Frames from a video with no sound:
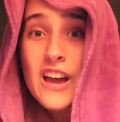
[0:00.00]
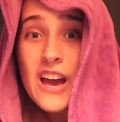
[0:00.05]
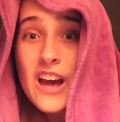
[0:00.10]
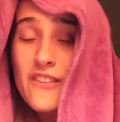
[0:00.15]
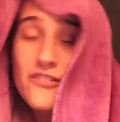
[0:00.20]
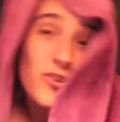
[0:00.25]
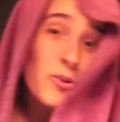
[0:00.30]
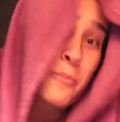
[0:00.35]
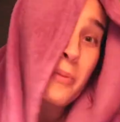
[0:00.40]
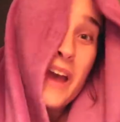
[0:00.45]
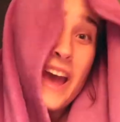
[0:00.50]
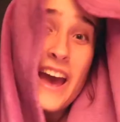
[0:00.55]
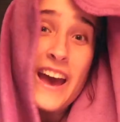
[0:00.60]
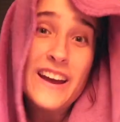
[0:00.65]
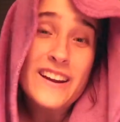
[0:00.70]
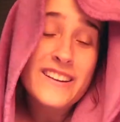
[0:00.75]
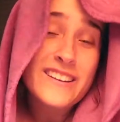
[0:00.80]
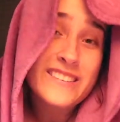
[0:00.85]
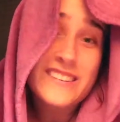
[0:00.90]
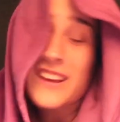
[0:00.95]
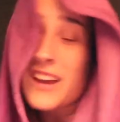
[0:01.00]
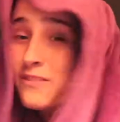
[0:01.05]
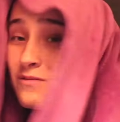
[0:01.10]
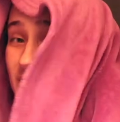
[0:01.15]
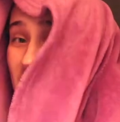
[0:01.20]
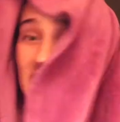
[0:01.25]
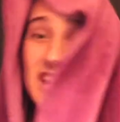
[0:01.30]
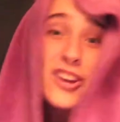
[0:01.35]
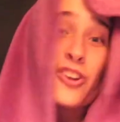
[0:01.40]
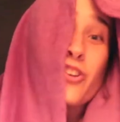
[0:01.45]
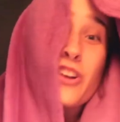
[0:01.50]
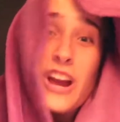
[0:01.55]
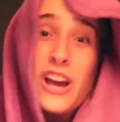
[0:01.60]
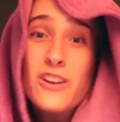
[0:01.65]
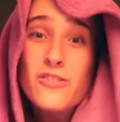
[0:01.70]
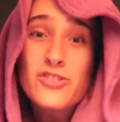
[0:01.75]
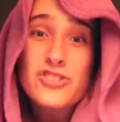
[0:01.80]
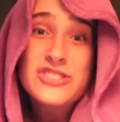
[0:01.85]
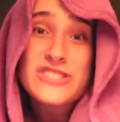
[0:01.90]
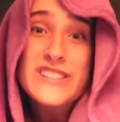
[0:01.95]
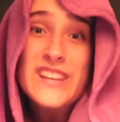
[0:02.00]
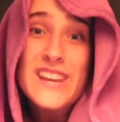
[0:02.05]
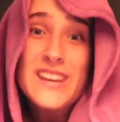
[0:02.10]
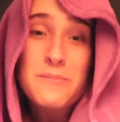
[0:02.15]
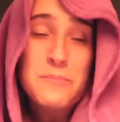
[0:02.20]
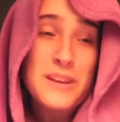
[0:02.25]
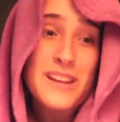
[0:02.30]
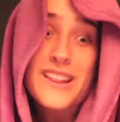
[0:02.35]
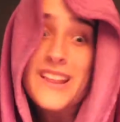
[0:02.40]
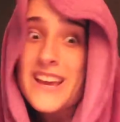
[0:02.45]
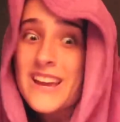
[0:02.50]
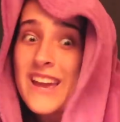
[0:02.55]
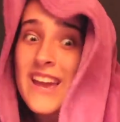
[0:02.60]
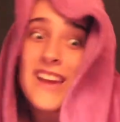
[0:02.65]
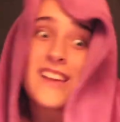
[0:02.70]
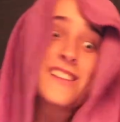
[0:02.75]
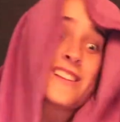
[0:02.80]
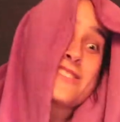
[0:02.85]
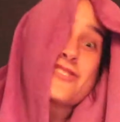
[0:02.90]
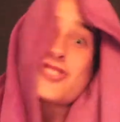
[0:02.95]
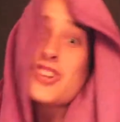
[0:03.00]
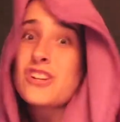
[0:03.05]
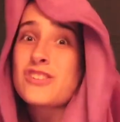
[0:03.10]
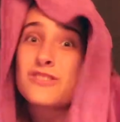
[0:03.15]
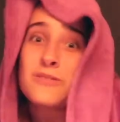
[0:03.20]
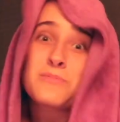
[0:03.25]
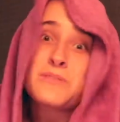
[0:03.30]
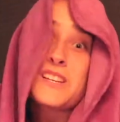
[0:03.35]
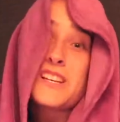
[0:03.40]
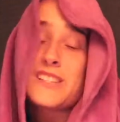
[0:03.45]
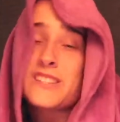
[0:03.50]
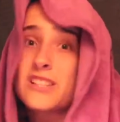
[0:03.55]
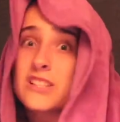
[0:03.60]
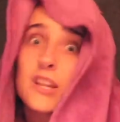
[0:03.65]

I feel bad because I'm kicking her out of her seat, being like, hey, let's change some seats